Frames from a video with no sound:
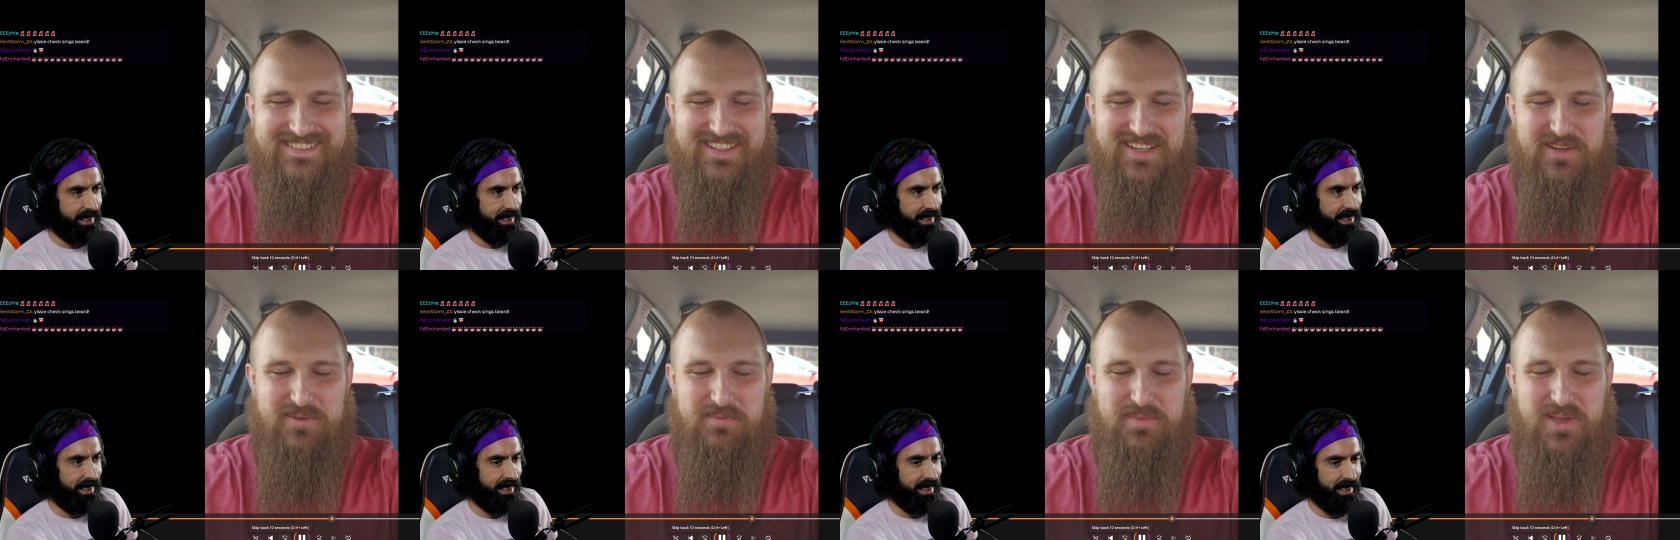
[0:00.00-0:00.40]

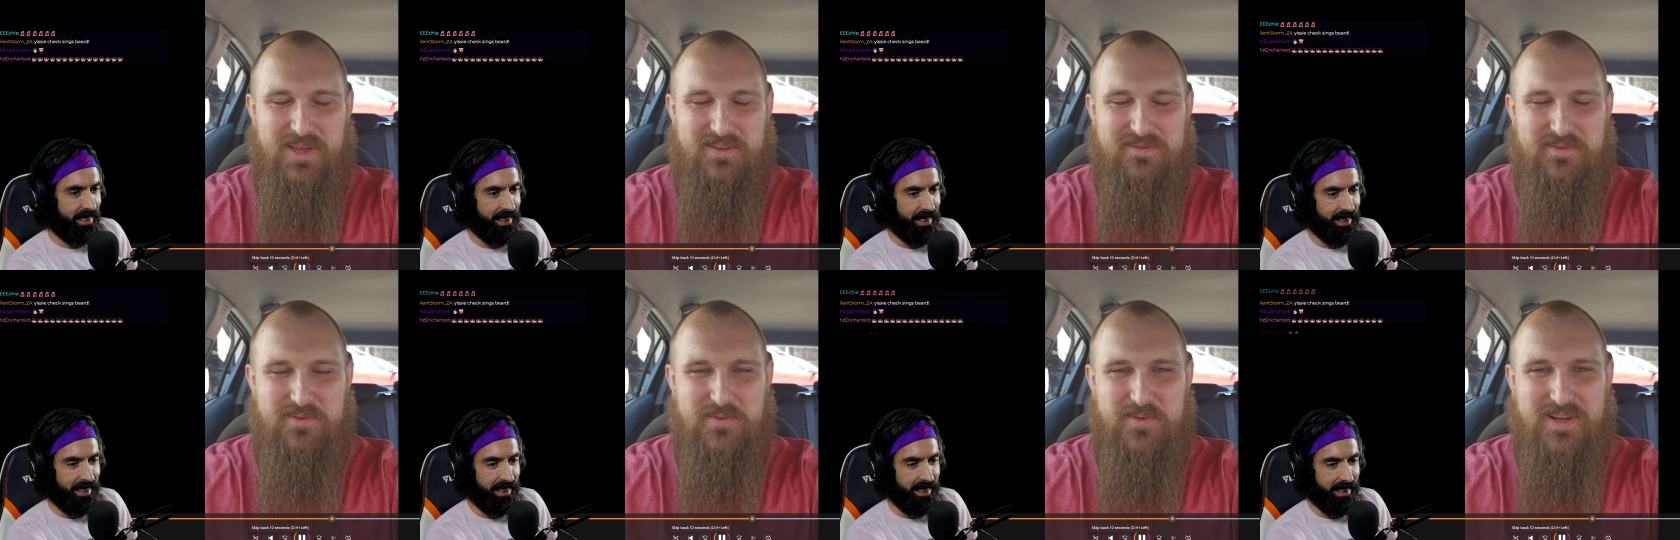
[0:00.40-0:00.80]
Speaker 1: Hope you
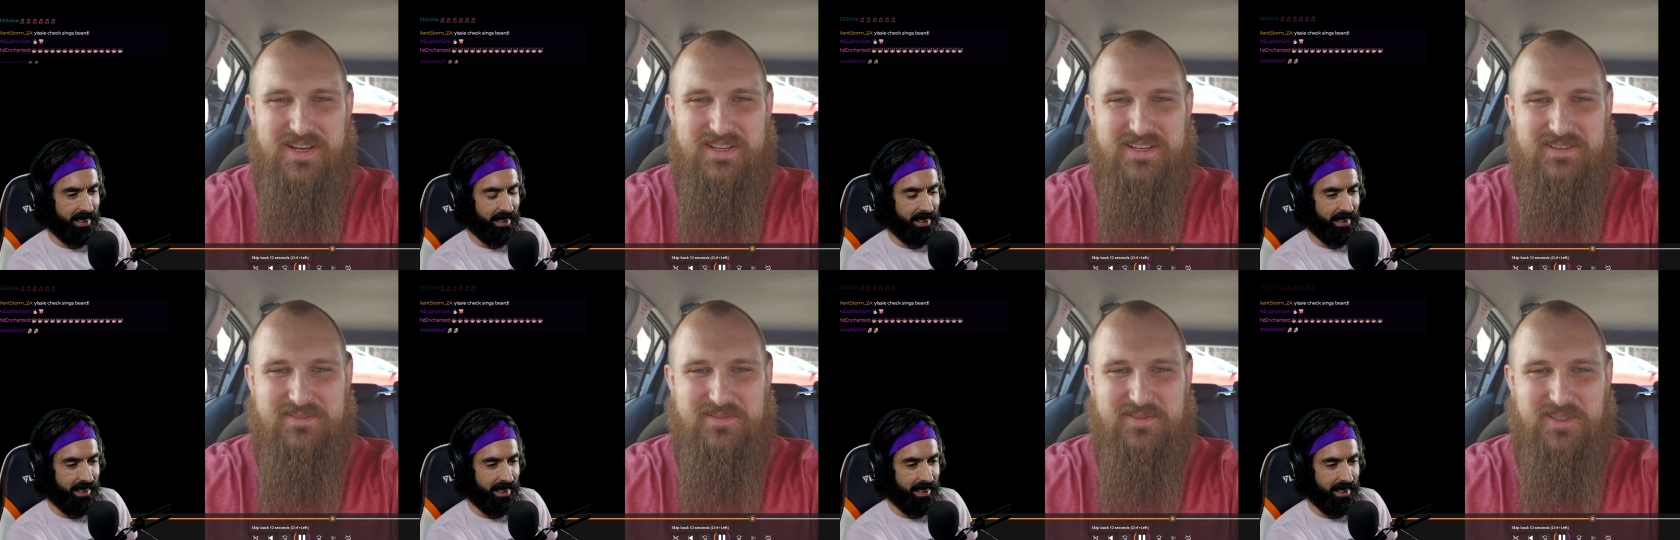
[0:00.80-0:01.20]
have a
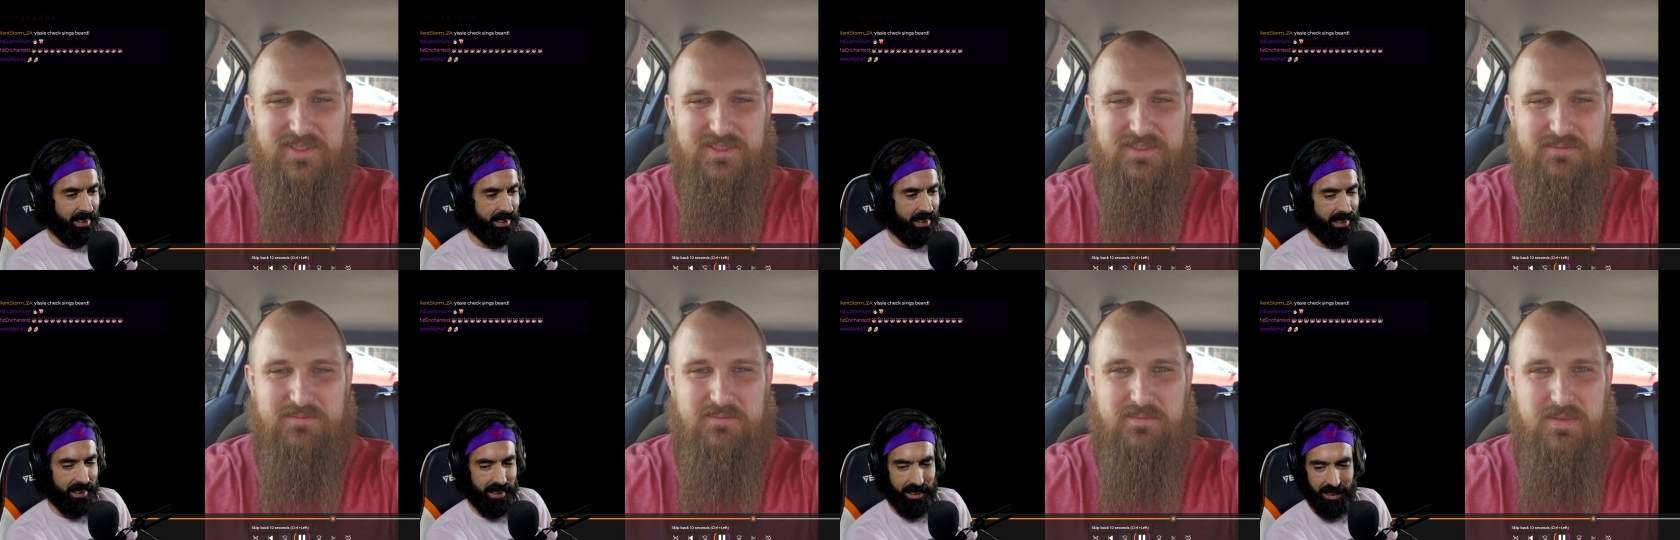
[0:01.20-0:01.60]

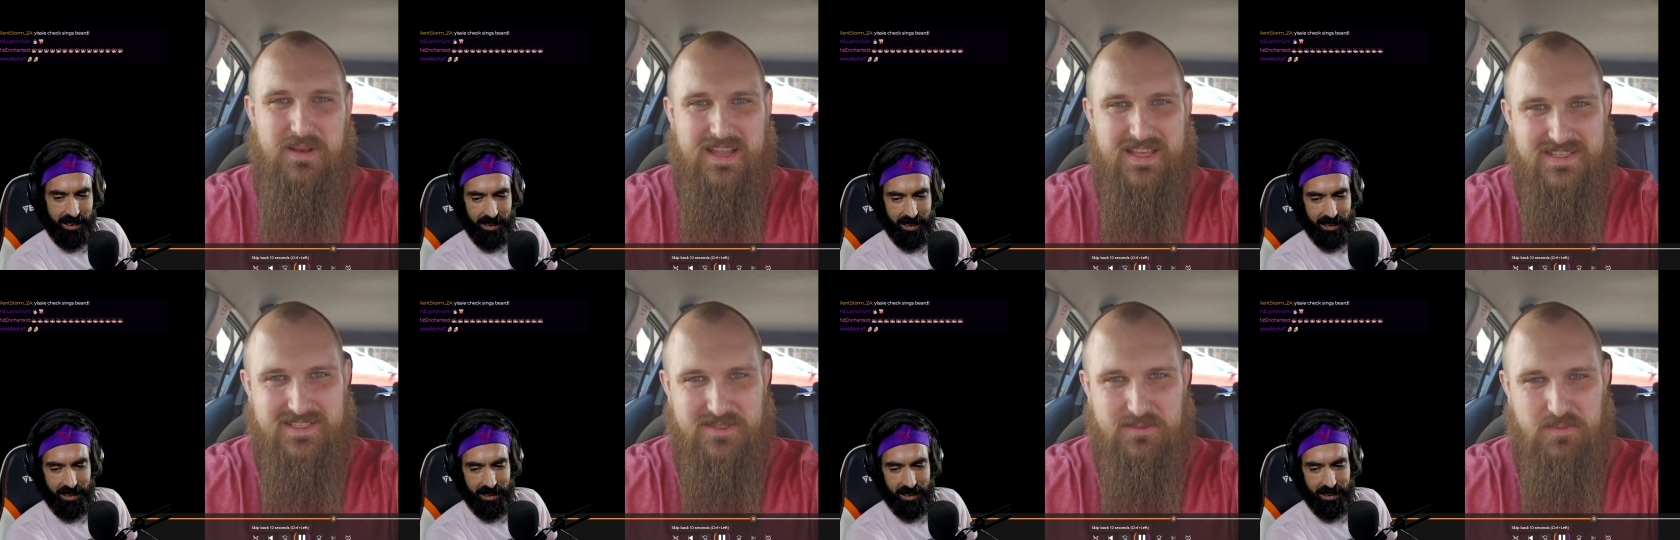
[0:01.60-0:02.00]
wonderful,
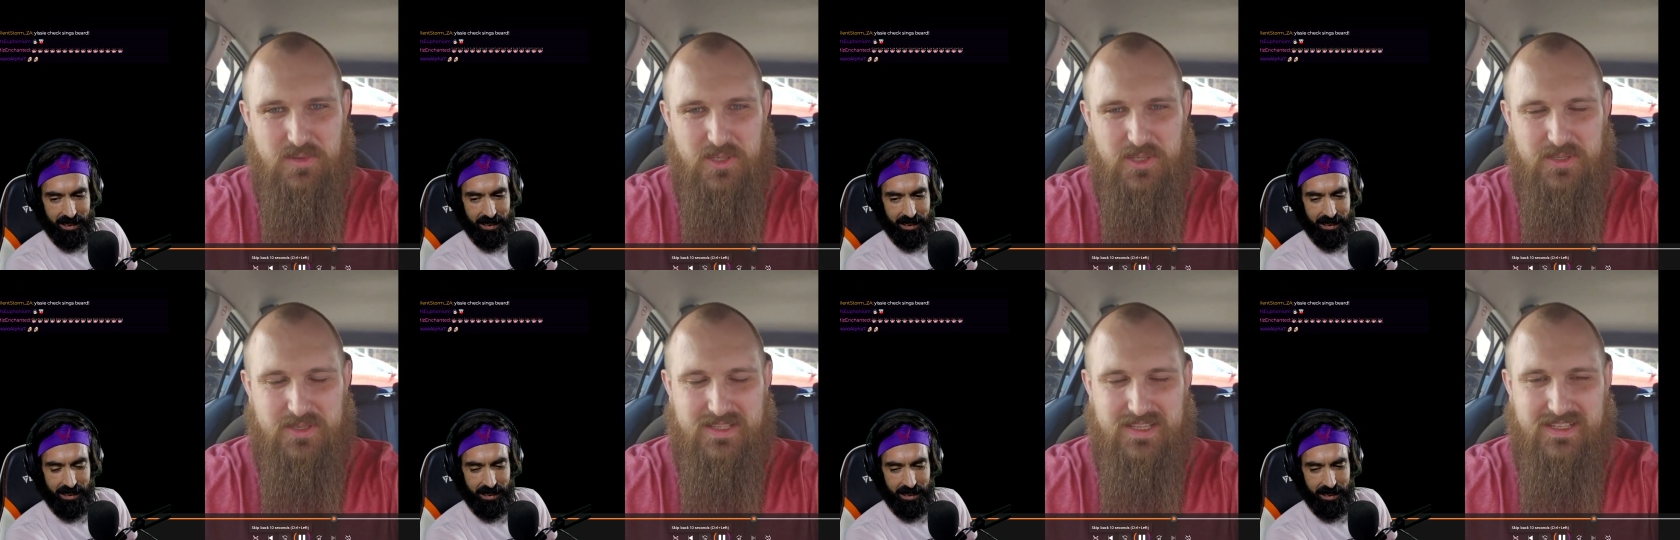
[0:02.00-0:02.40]
blessed
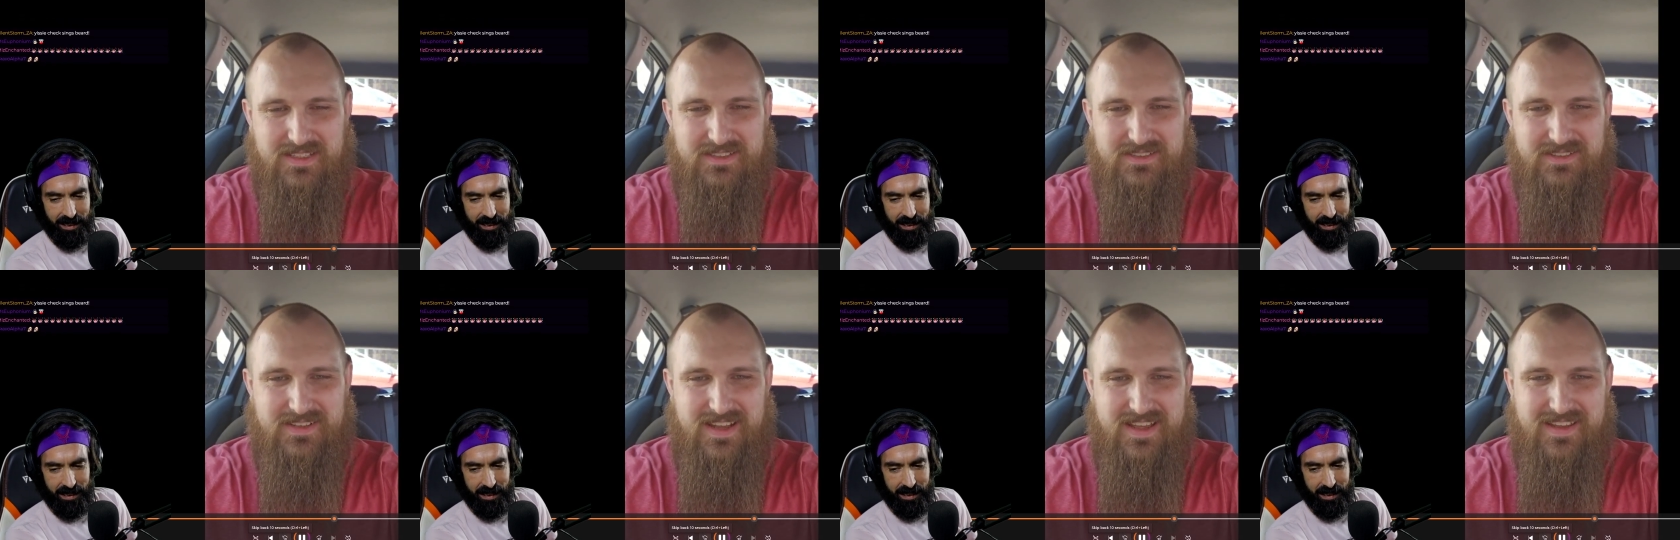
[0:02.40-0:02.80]
birthday
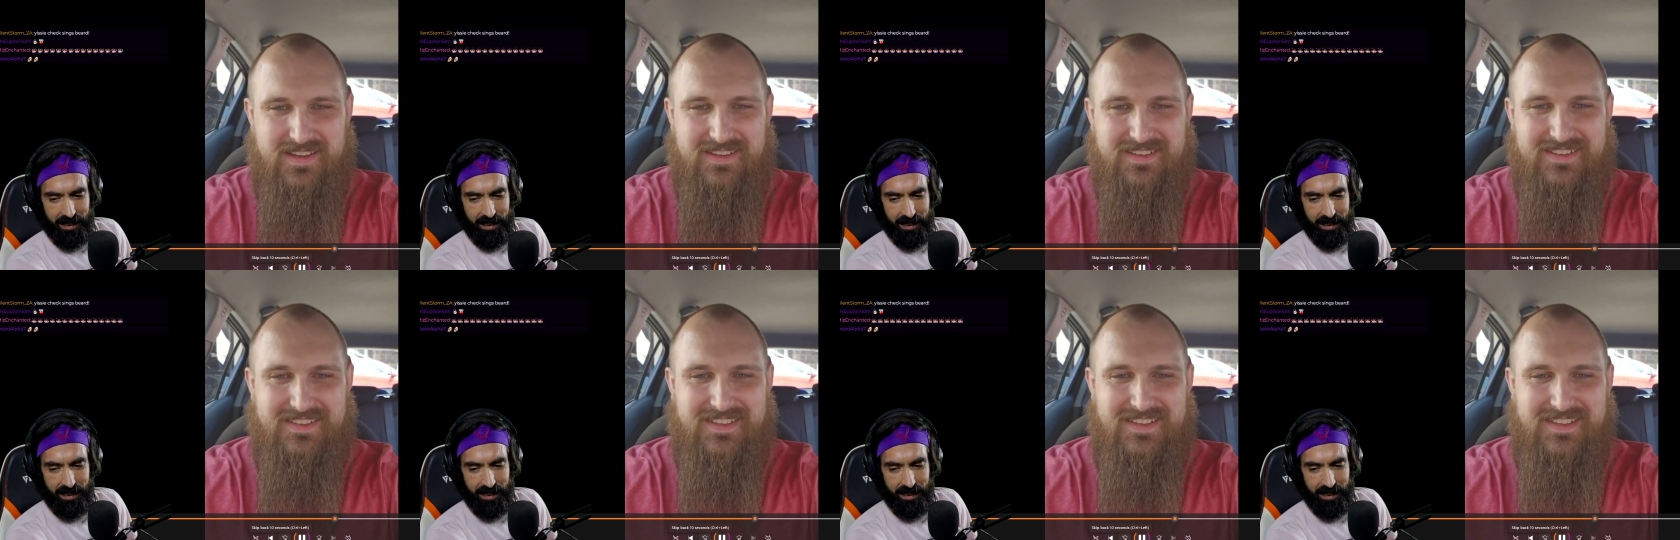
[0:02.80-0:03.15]
today.